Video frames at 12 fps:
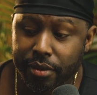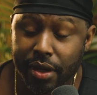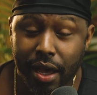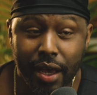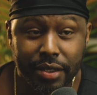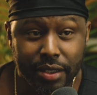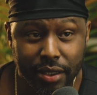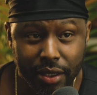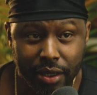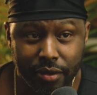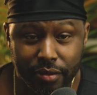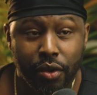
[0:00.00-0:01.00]

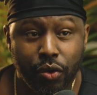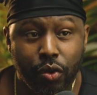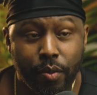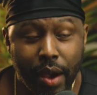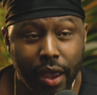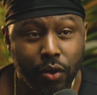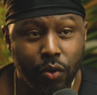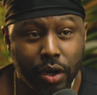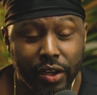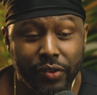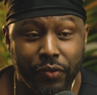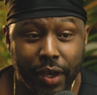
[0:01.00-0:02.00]
constantly, you might
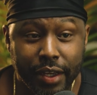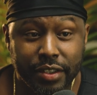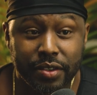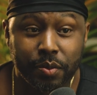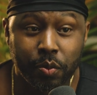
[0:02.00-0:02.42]
want to invest